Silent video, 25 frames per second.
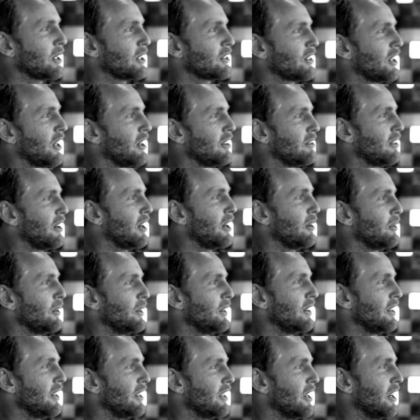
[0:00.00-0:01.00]
so far
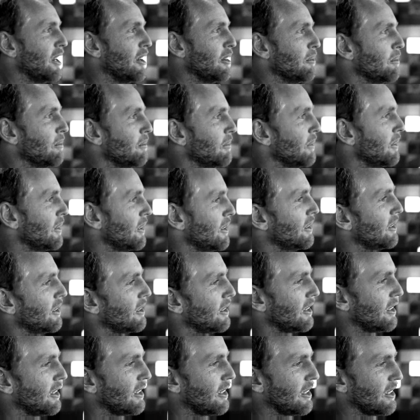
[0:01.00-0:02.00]
with the.
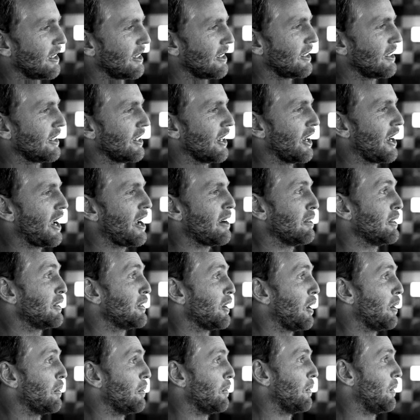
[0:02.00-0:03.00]
Every
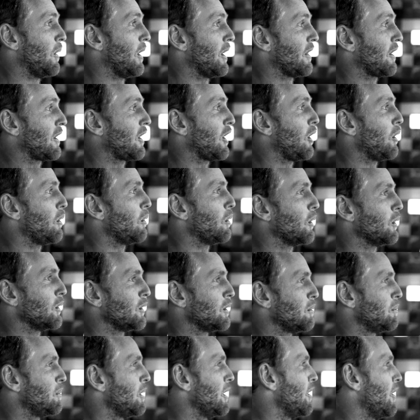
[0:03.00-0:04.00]
time one of the cold
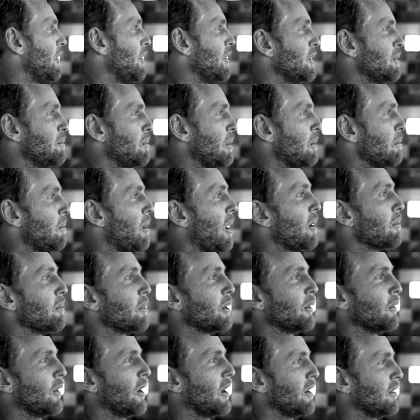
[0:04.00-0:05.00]
waters has been on, there's been
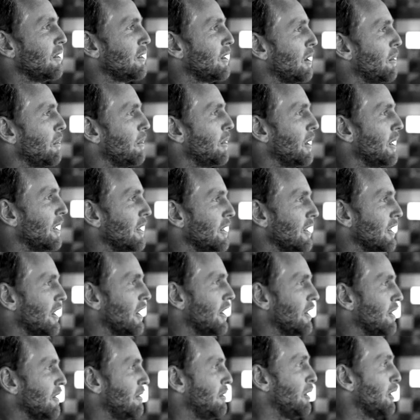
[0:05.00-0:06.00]
pumping waves somewhere.
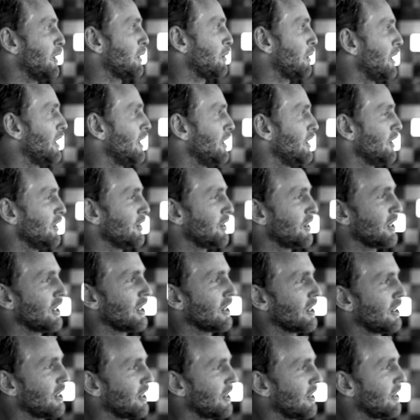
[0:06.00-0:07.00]
The first one in New
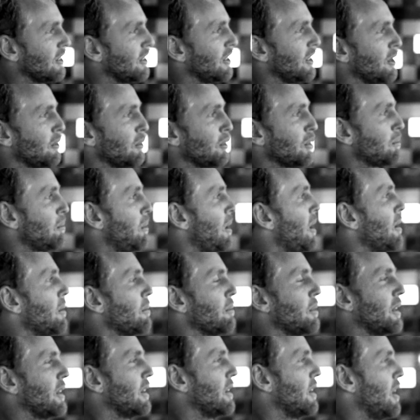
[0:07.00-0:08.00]
Zealand, it was
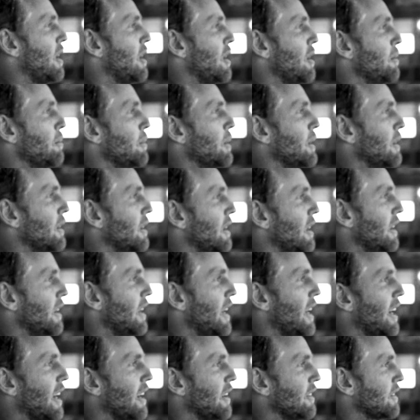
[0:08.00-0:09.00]
pumping at home at
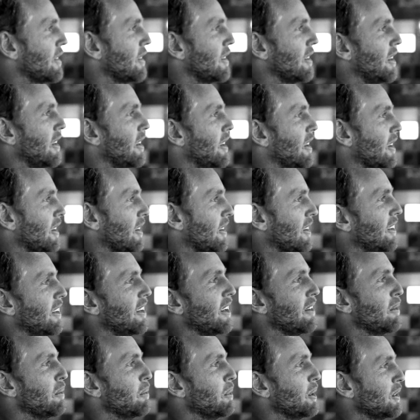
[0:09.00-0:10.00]
ours, and I could
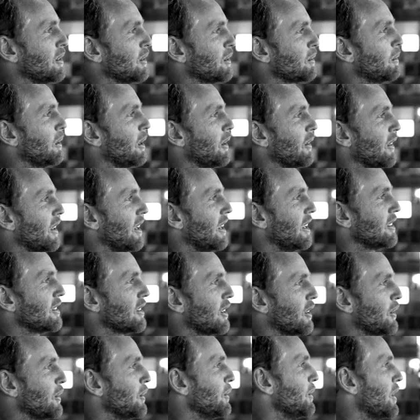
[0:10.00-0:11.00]
never miss a swell there,
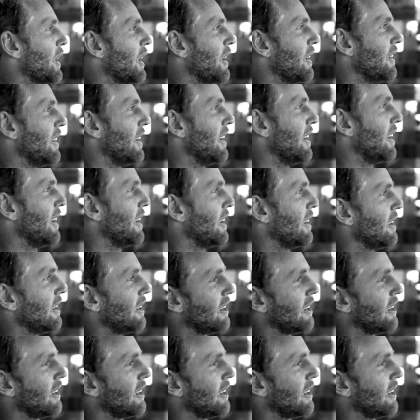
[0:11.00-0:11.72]
so I couldn't go there.